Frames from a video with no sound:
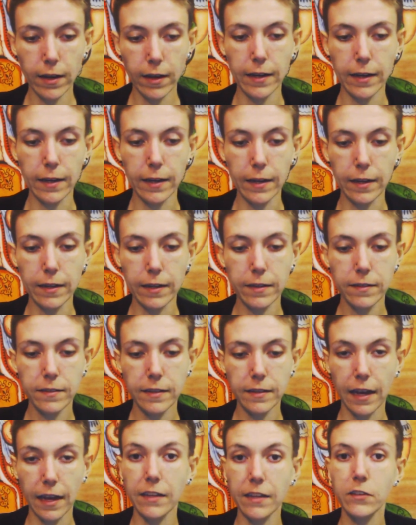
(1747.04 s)

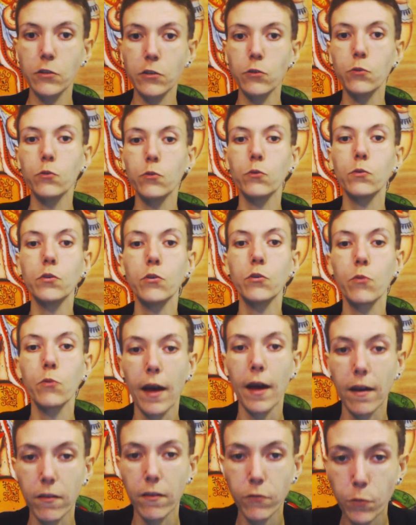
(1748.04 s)
that you
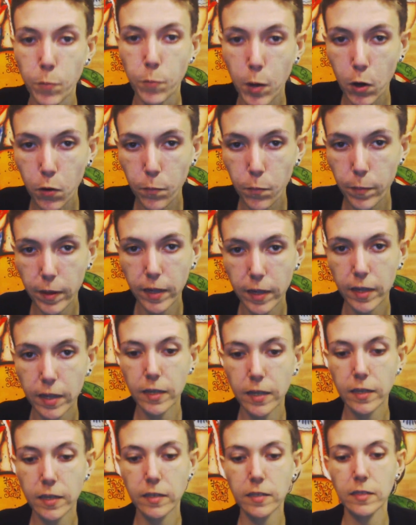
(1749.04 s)
have a
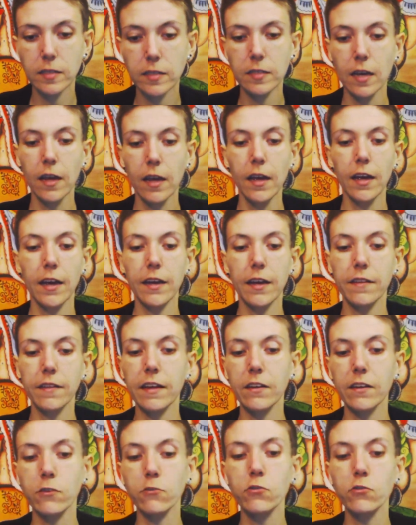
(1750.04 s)
purpose
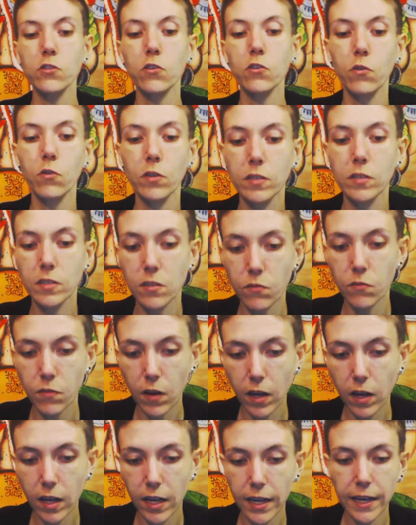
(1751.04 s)
and that your soul is
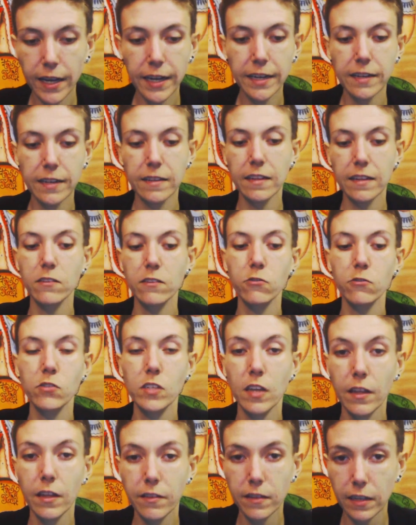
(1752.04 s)
divine and that
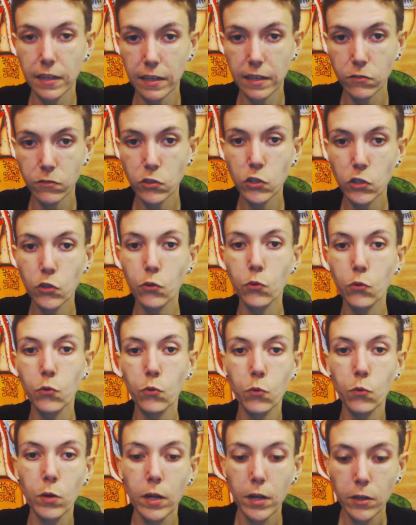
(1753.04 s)
there's nothing
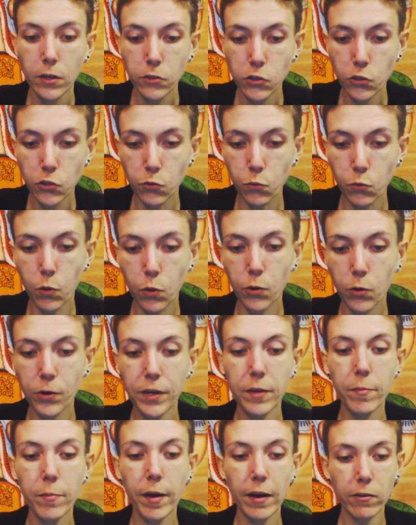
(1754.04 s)
to
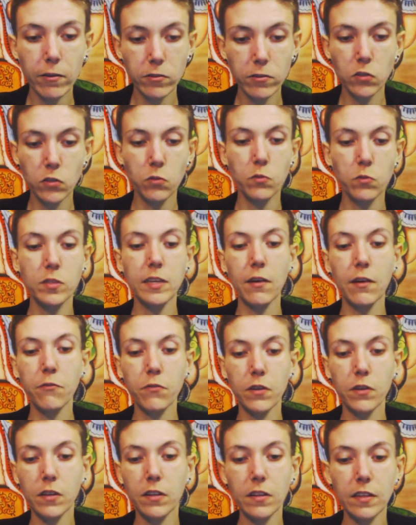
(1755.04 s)
worry about. So you
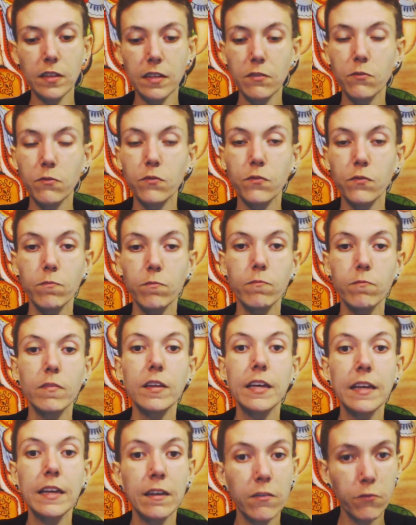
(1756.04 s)
definitely,
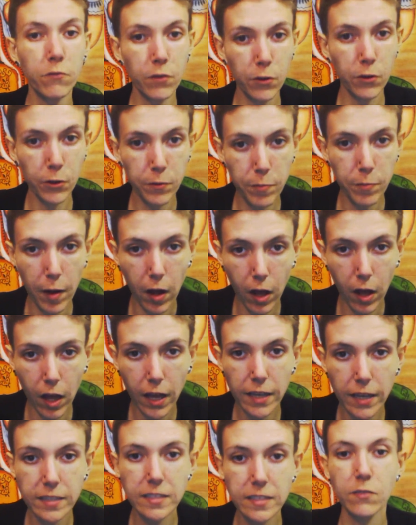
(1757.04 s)
in a very
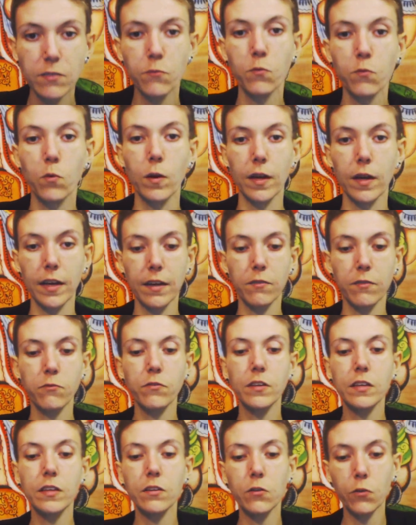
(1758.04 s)
positive way,
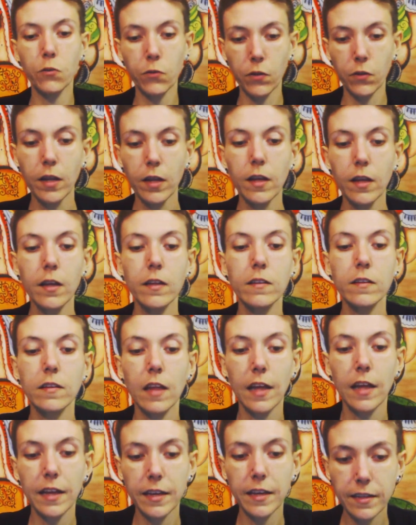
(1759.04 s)
feel
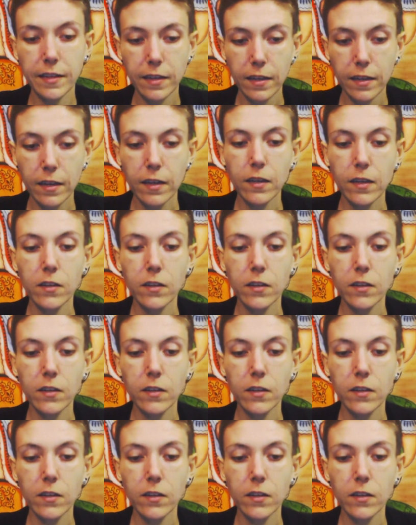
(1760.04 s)
like